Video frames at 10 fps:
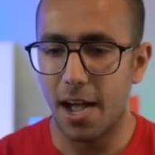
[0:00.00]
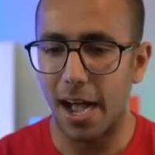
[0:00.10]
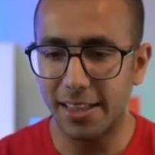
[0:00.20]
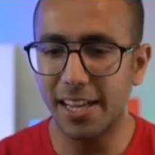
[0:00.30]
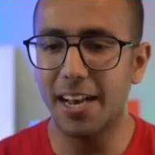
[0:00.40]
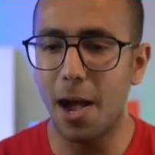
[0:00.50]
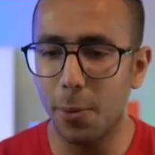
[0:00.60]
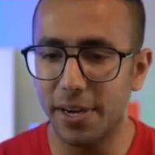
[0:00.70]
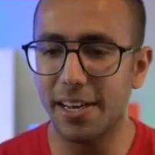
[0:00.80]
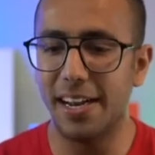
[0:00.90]
I think
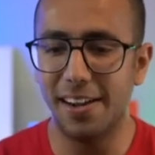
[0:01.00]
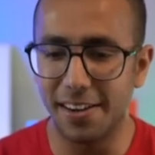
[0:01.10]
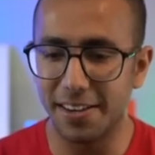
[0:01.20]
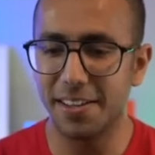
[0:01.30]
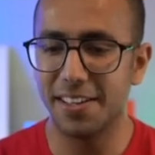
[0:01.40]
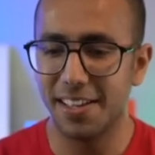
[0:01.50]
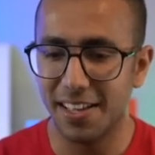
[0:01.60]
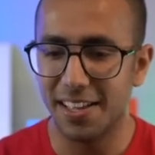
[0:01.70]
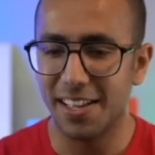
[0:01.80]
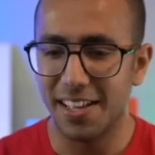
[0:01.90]
now it nailed it.
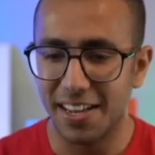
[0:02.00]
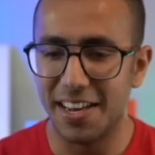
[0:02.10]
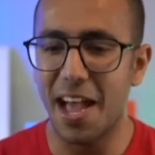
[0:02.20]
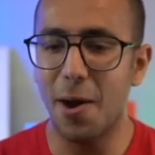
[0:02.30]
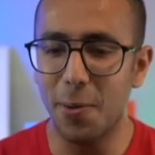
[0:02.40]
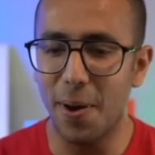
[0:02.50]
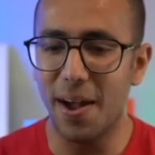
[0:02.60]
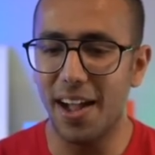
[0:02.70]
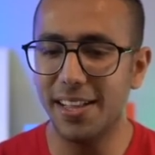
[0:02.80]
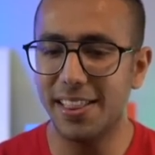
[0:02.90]
Now
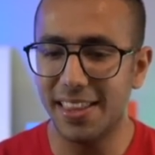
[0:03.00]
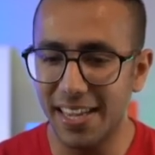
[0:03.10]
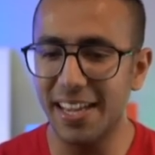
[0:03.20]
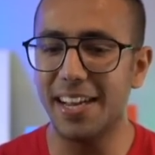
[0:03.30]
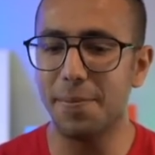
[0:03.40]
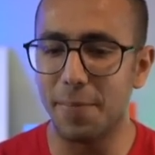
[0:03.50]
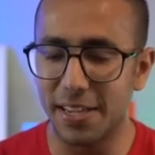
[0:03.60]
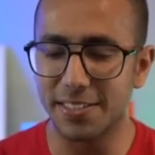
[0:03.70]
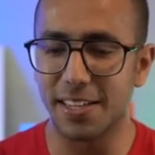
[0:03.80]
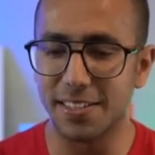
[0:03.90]
I think it
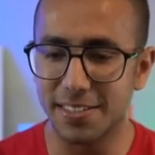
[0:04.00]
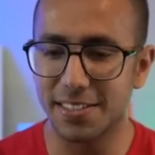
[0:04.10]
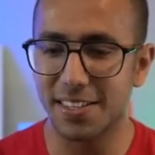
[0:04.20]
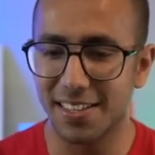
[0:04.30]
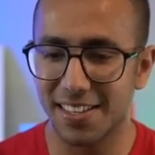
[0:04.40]
makes sense